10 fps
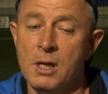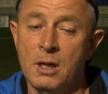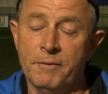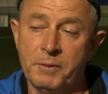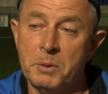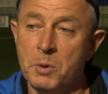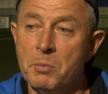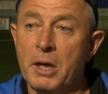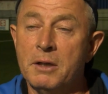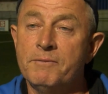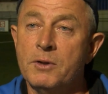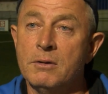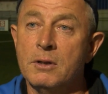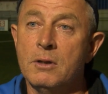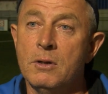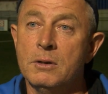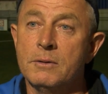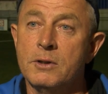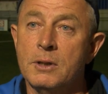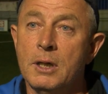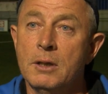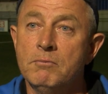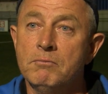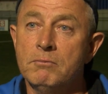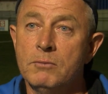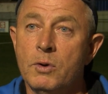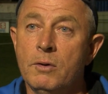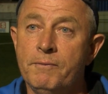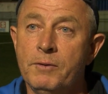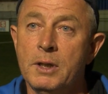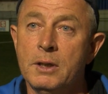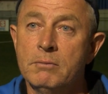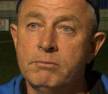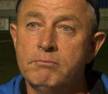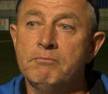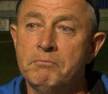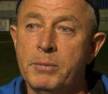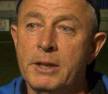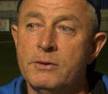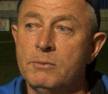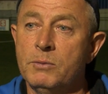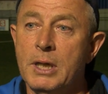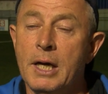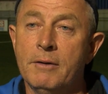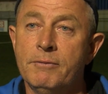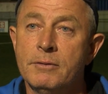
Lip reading: I think we might have turned the corner tonight. Hopefully, blessing we have.